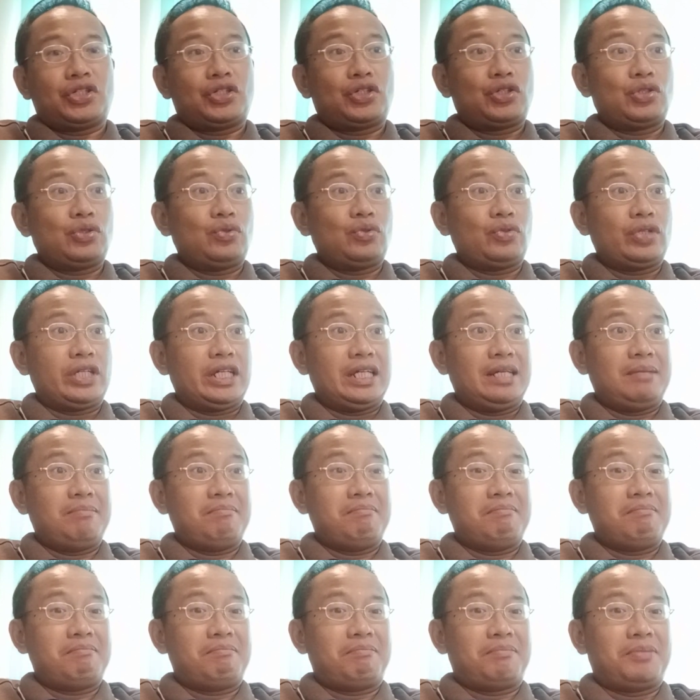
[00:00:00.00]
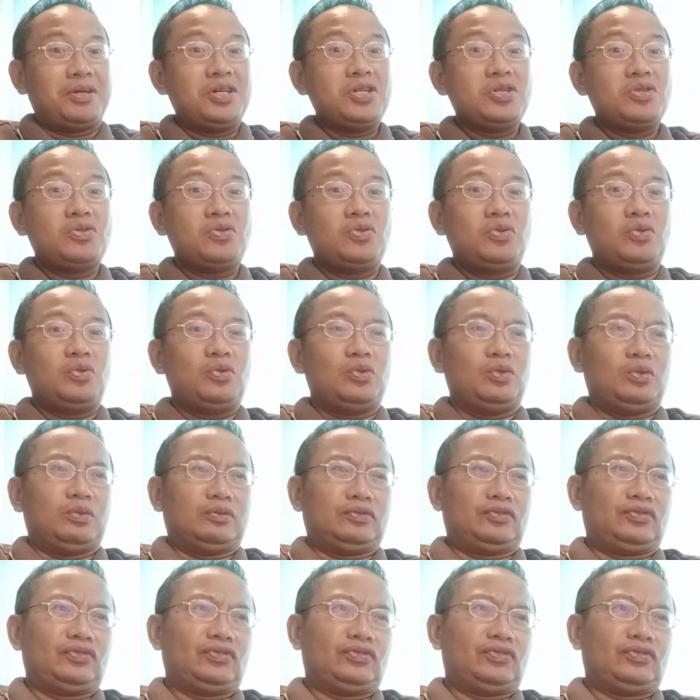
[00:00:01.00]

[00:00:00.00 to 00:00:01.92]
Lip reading: to improve